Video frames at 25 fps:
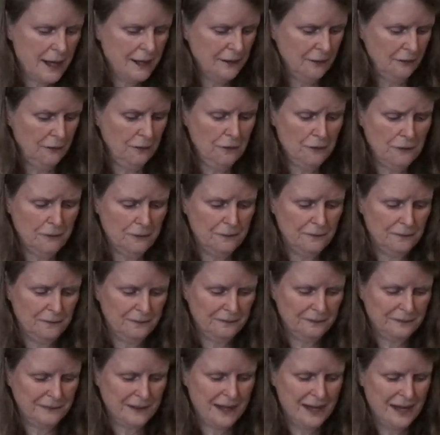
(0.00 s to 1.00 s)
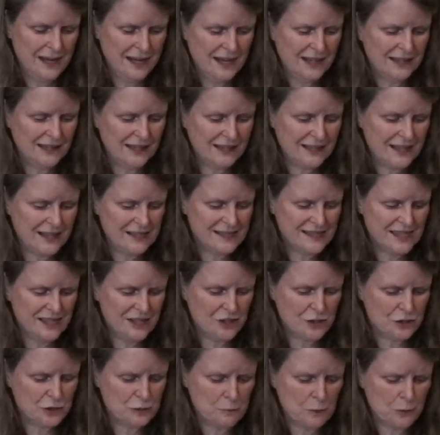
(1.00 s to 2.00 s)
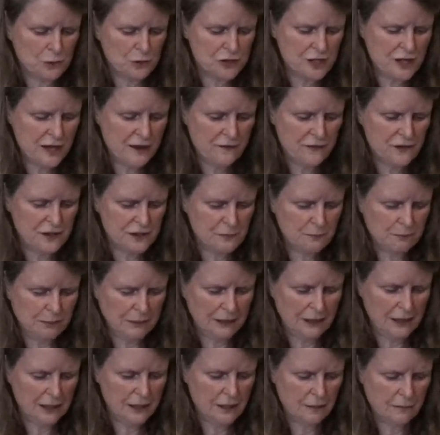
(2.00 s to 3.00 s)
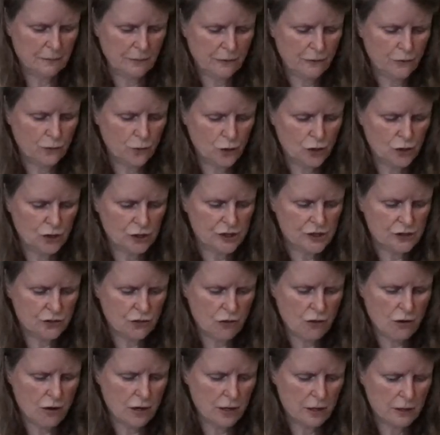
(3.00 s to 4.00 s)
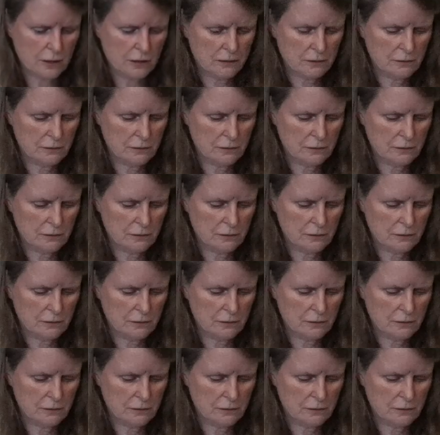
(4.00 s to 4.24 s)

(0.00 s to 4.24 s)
I don't know. Like I said, you're supposed to have this plan before you start.